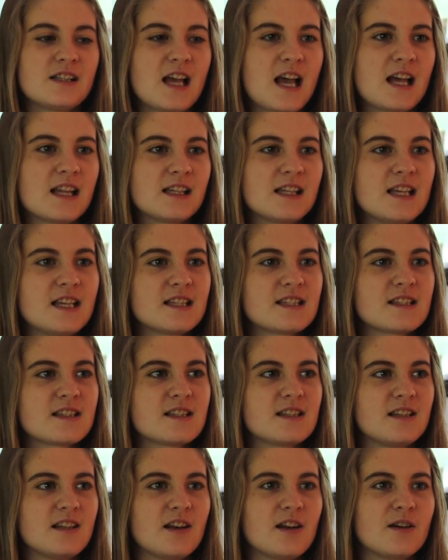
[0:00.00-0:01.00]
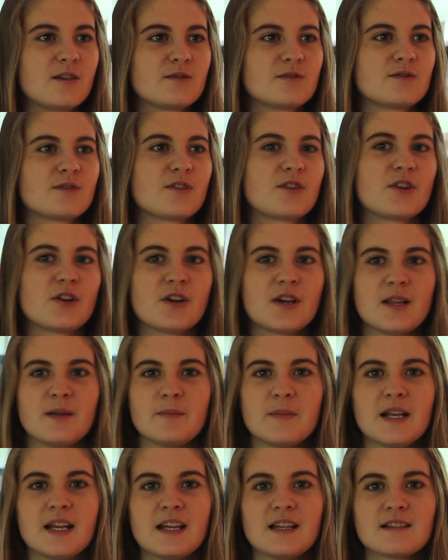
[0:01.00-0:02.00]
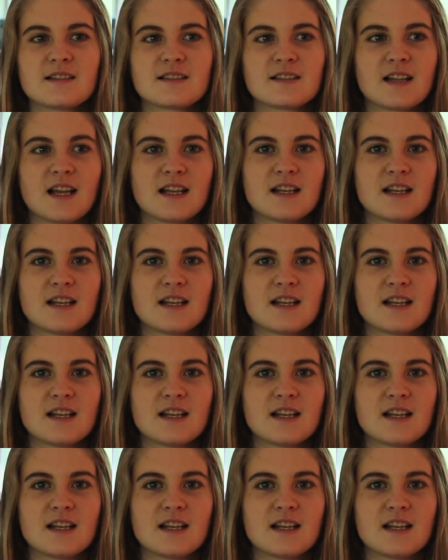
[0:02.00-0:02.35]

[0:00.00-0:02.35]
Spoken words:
at least, you know, 30 minutes.